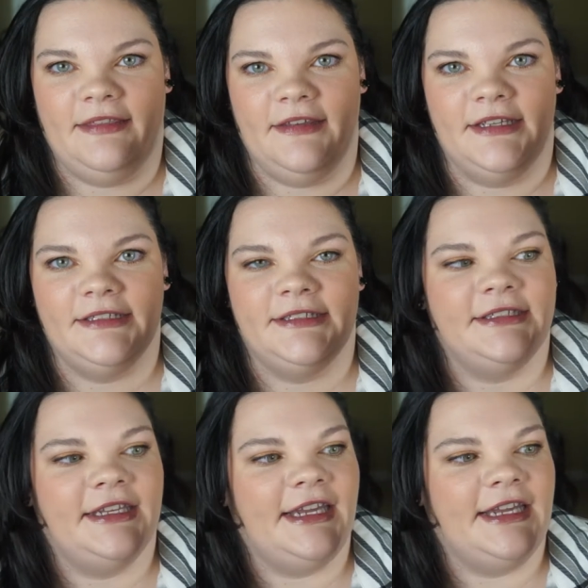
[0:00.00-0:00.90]

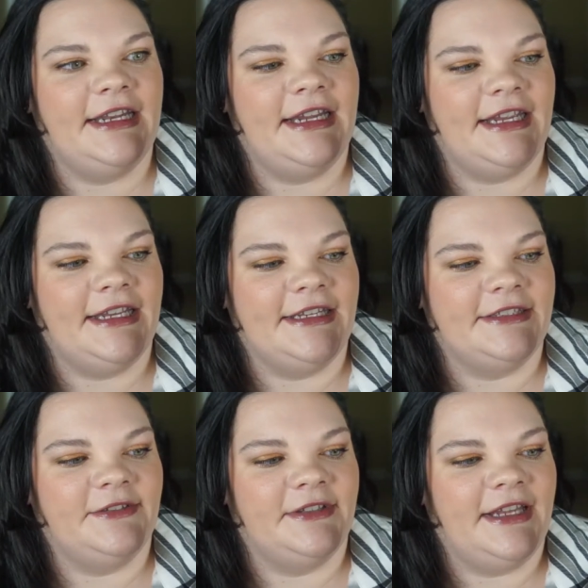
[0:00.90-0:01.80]
this.
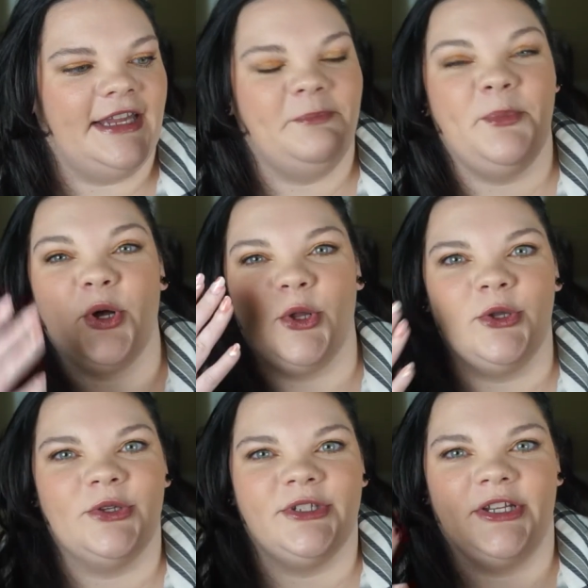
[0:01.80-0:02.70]
It
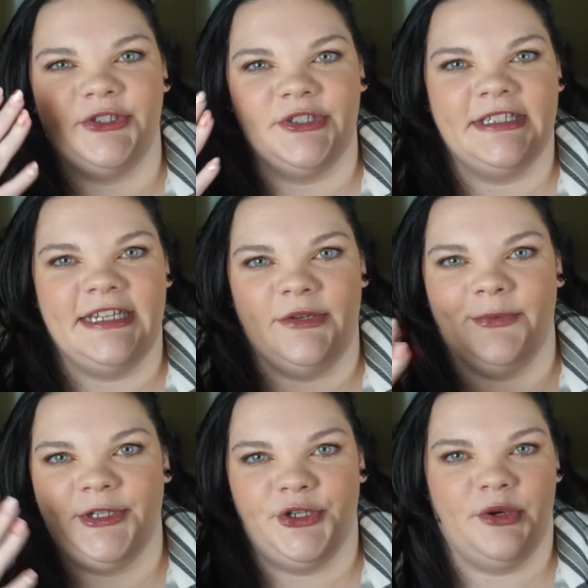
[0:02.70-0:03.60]
pulls on your skin
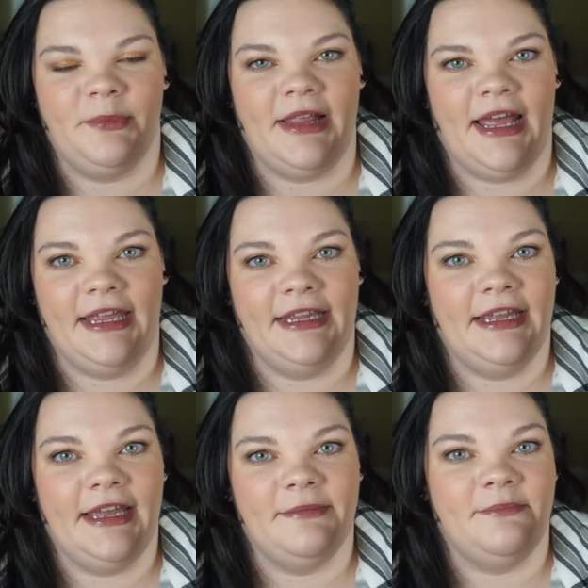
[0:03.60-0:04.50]
when you're applying
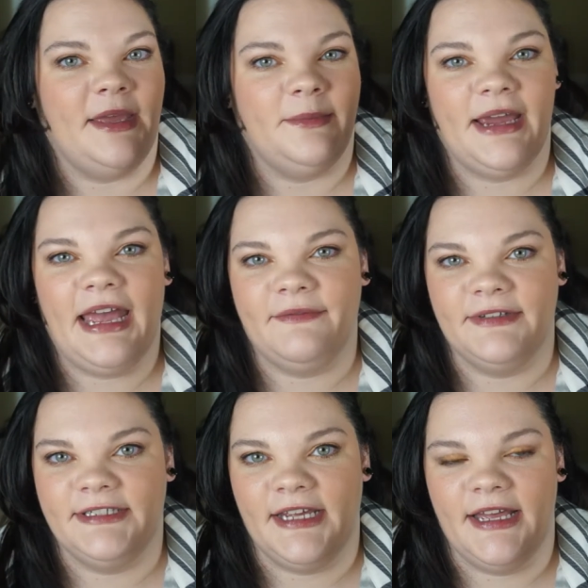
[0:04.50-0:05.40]
it. Maybe I have a
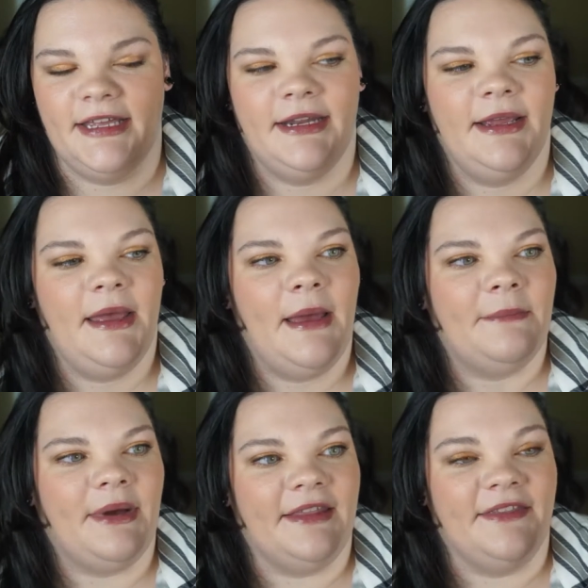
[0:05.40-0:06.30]
dud,
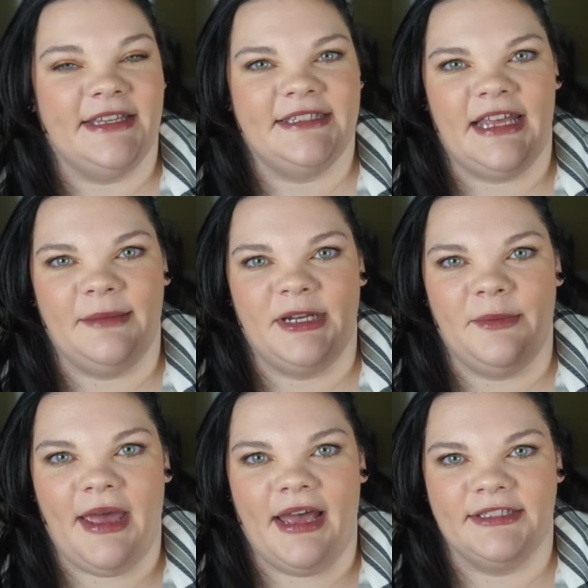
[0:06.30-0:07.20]
but this I'm gonna
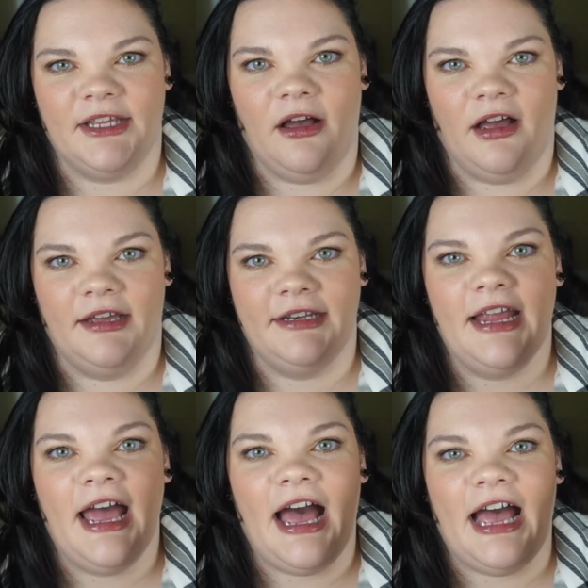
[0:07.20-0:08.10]
pass on.
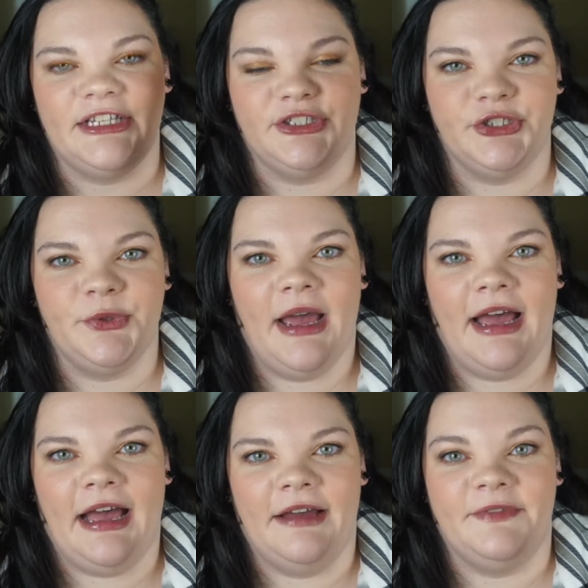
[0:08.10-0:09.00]
I do
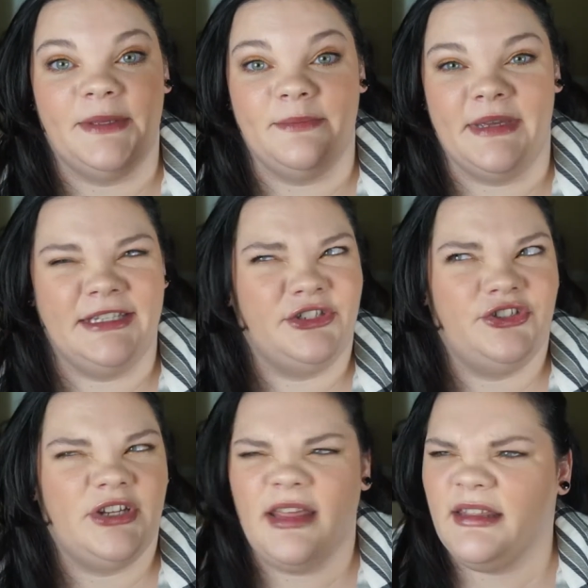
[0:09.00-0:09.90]
have the mint
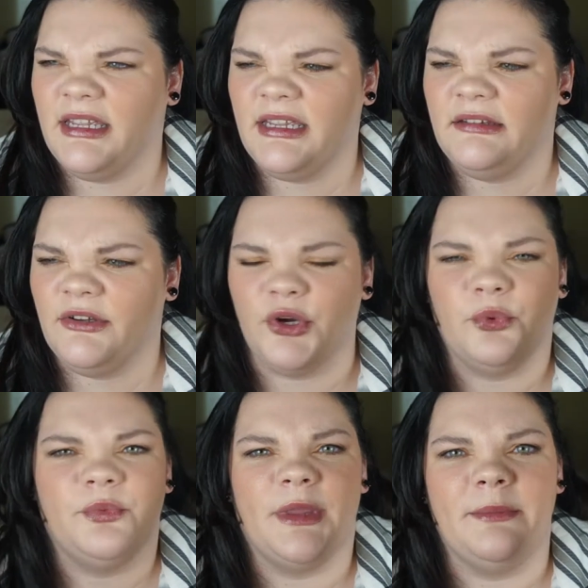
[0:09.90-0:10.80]
jelly,
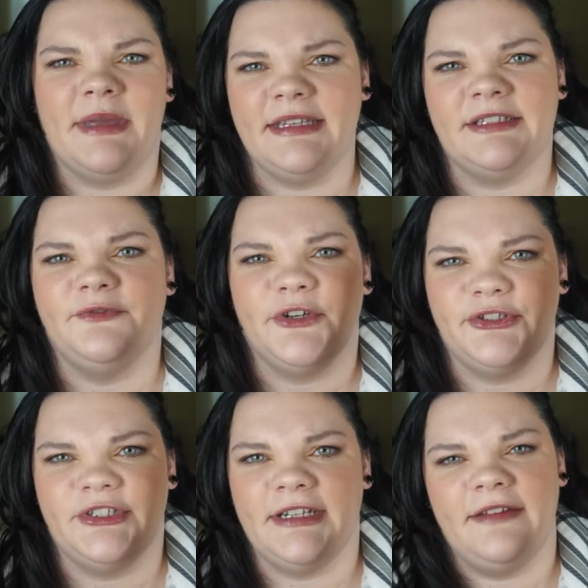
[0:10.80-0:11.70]
or the mint
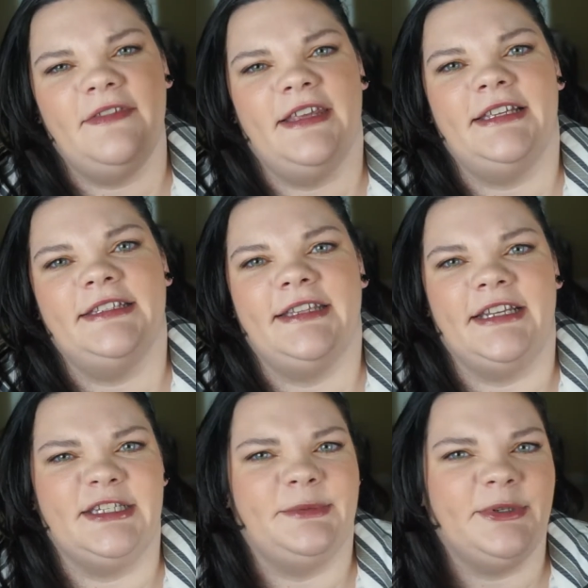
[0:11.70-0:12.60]
version of this that
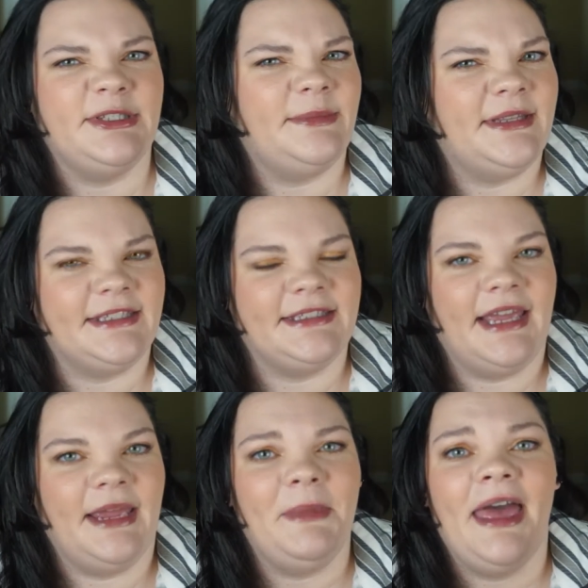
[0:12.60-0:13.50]
is supposed to be the
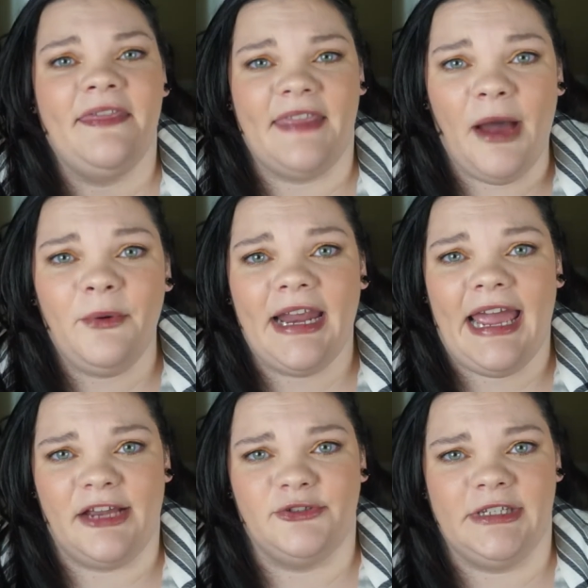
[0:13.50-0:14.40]
same. That one I
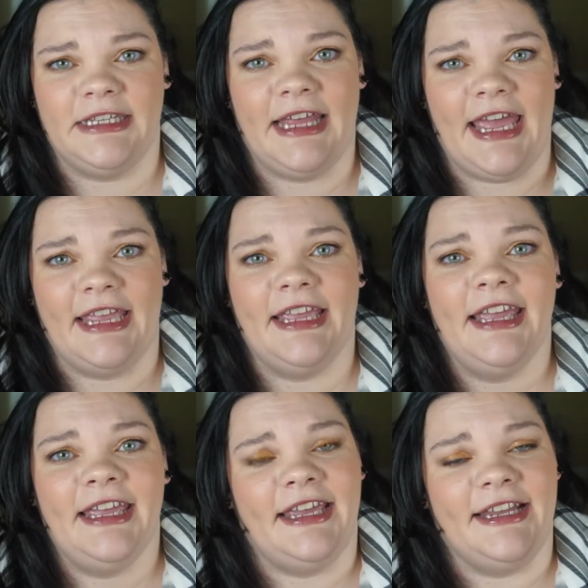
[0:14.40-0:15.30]
actually like.
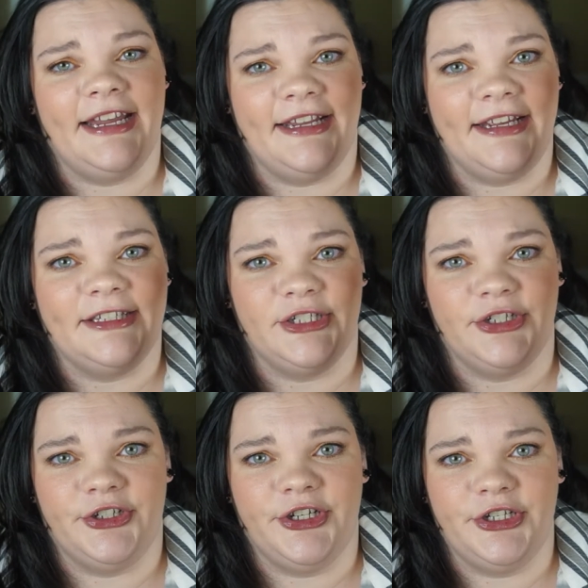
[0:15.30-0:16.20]
It's a
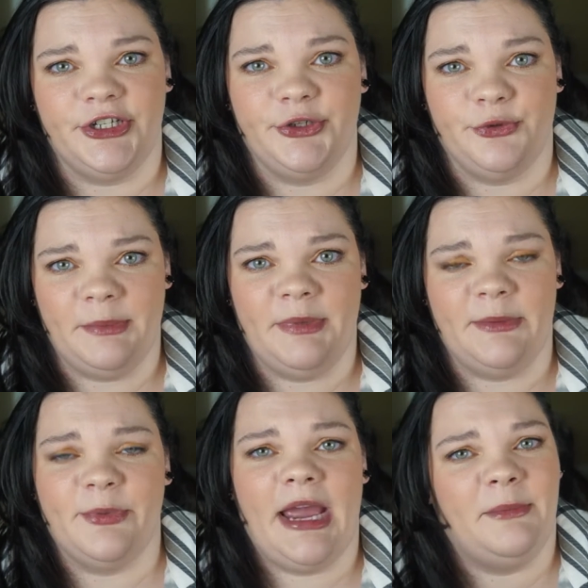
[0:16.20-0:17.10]
good
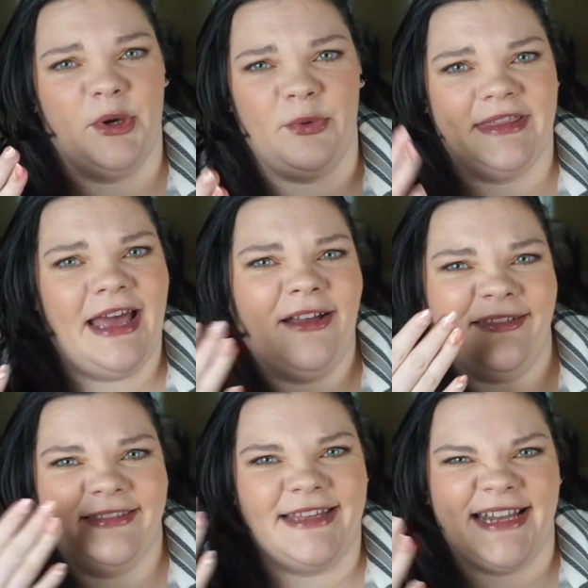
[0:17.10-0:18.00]
gripping primer
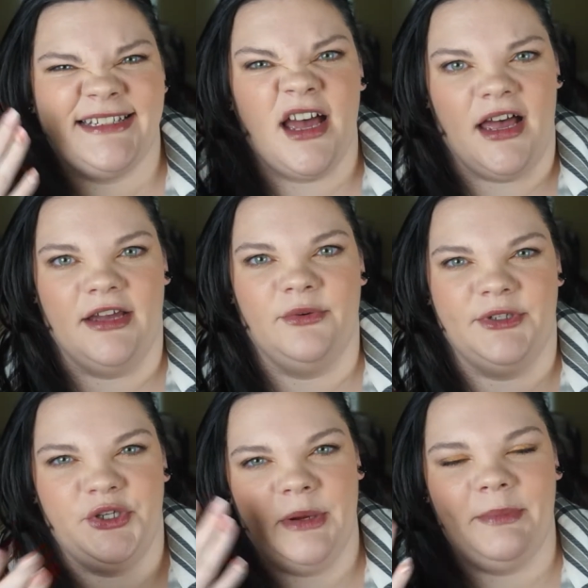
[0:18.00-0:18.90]
without that tug
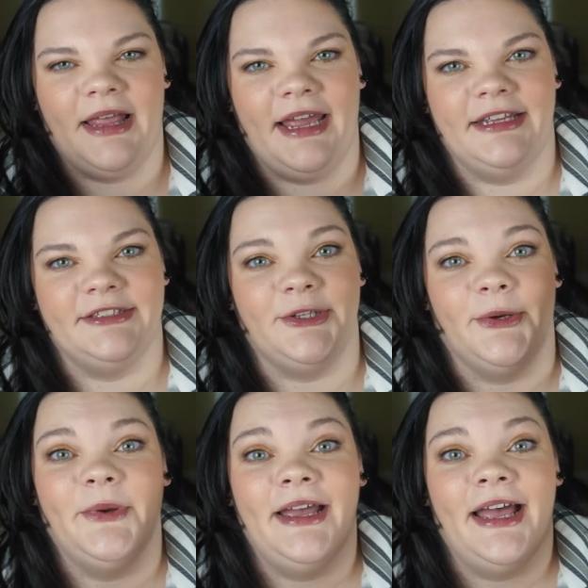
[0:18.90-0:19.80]
when you apply it.
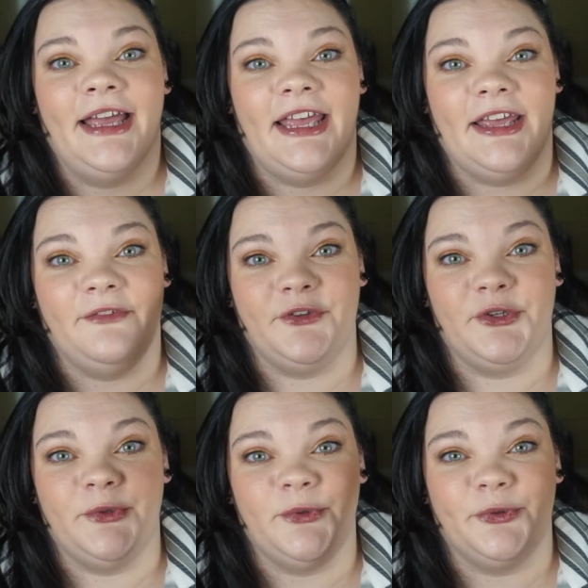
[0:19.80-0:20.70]
So if
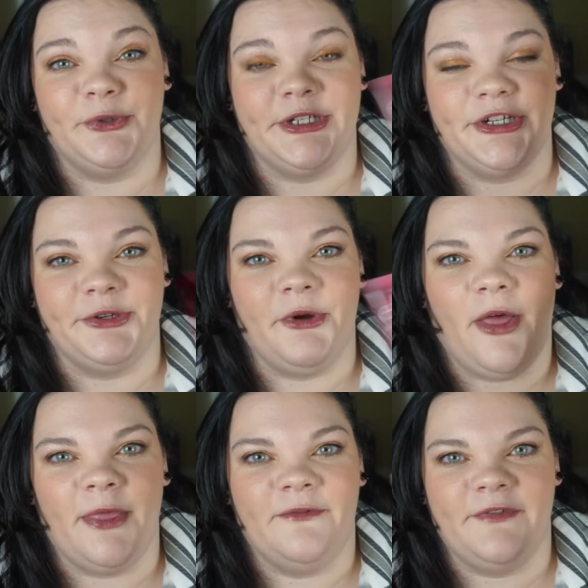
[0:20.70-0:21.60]
you were
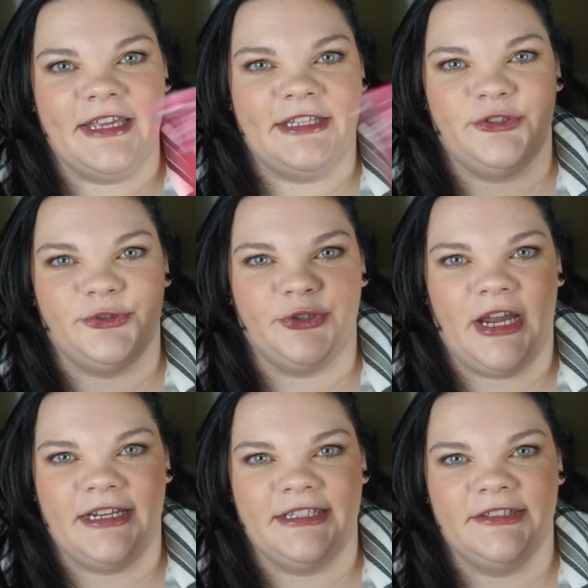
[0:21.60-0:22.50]
on the fence or
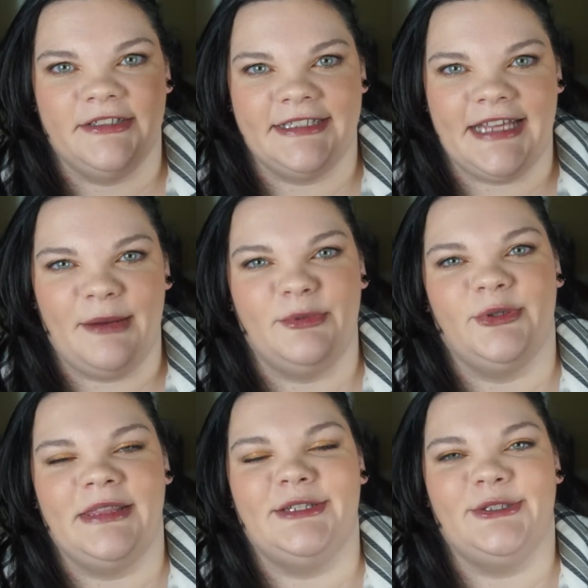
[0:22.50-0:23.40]
trying to decide
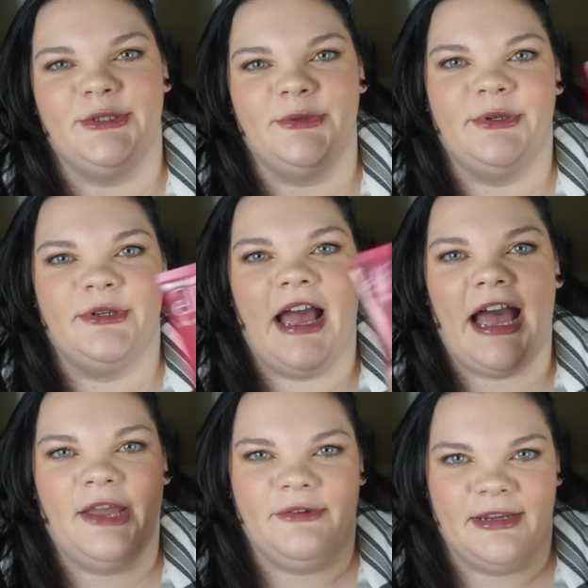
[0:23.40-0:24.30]
between the two,
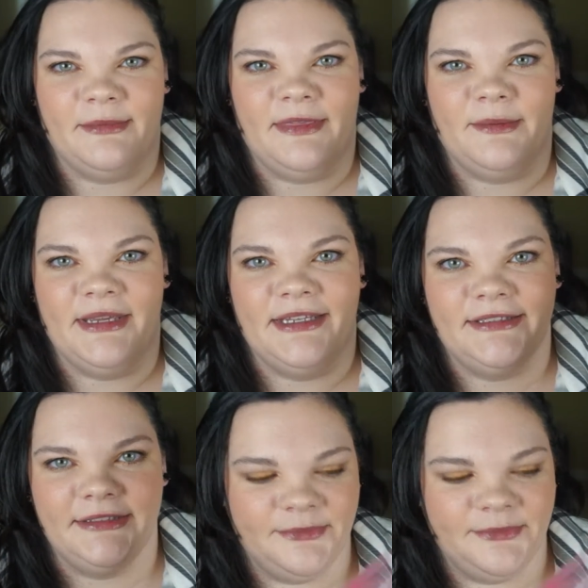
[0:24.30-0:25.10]
I recommend the mint.